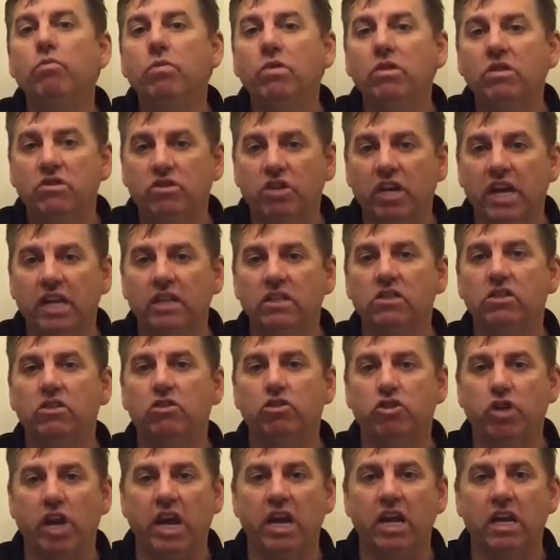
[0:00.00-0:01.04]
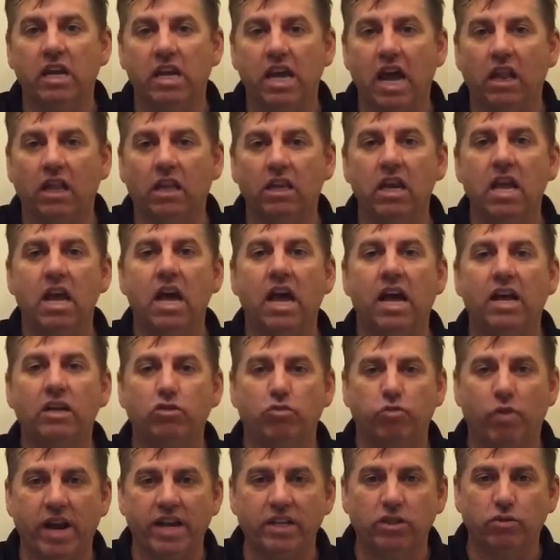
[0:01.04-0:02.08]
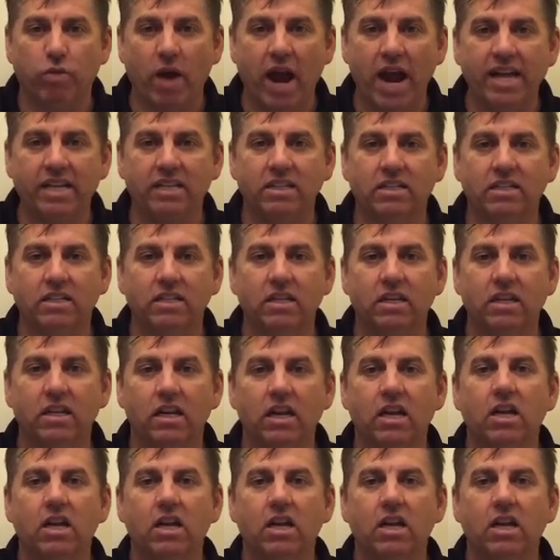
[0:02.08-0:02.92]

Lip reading: Janet Yellen has raised rates?